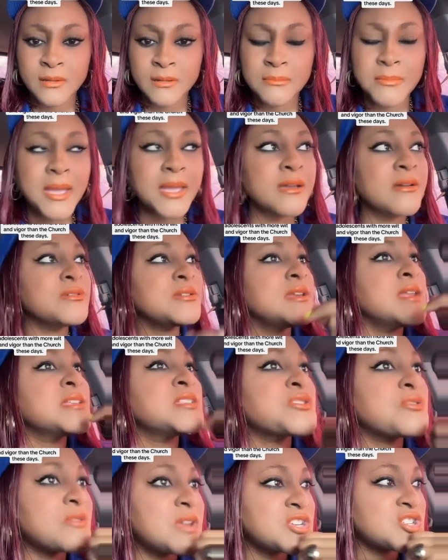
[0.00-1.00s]
My
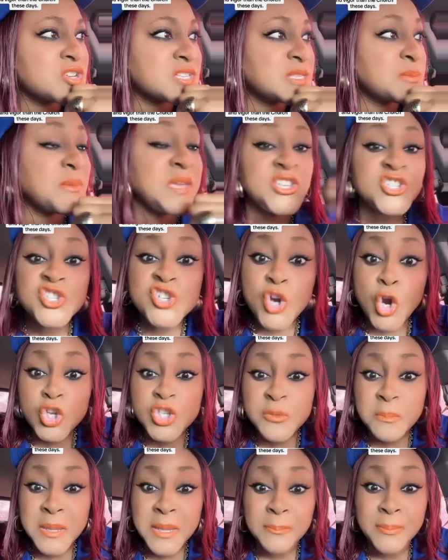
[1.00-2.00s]
goodness gracious me,
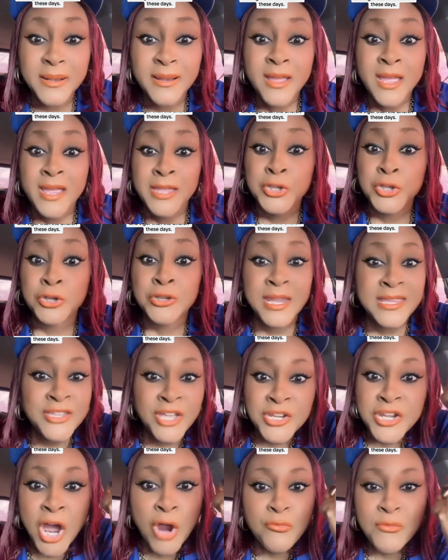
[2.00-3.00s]
church people,
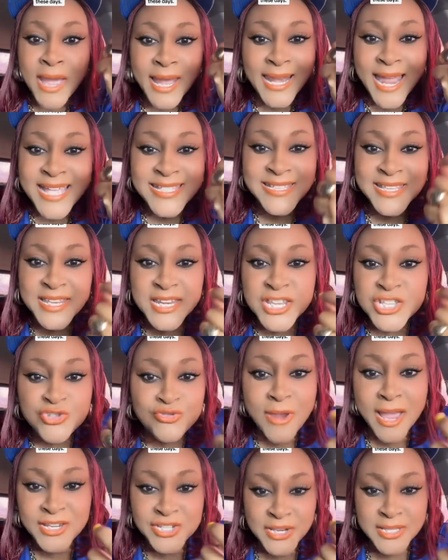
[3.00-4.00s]
you're not realizing the
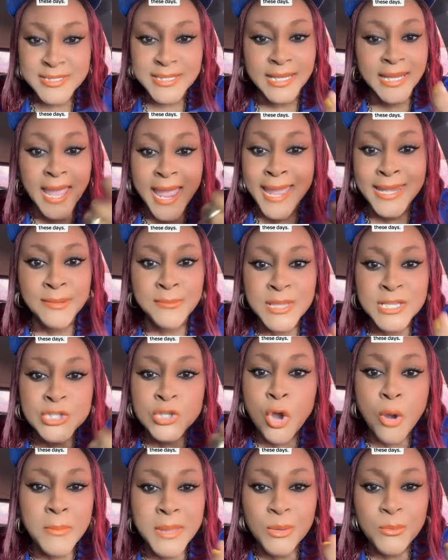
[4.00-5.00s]
distractions that the enemy is
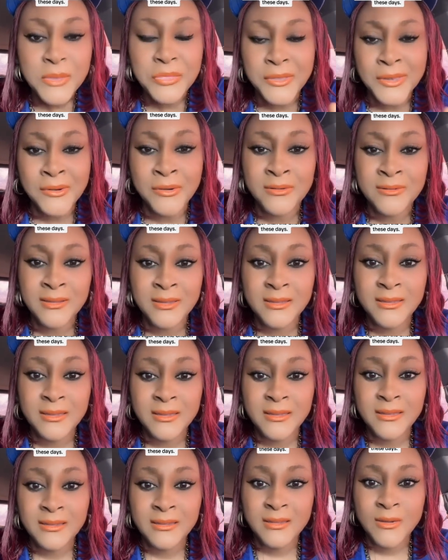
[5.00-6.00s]
coming with, you know.
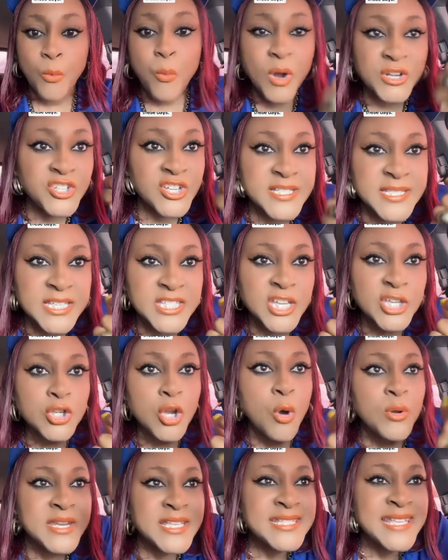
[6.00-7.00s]
What you're sitting
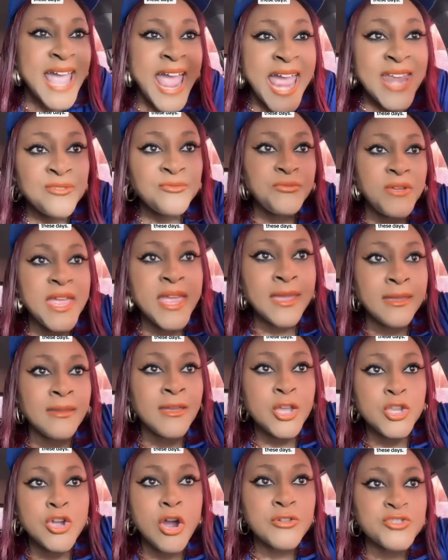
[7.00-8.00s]
down is envying
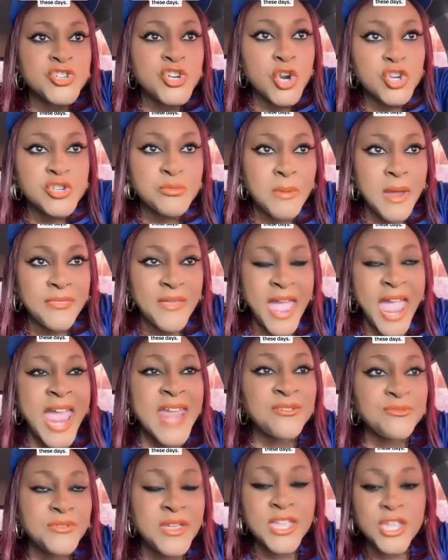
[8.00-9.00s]
your church brother,
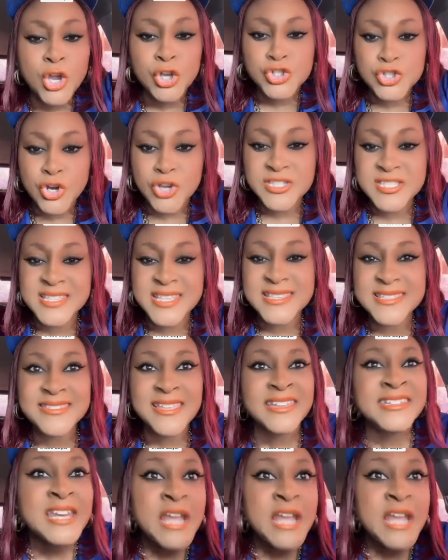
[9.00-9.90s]
envying your church sister,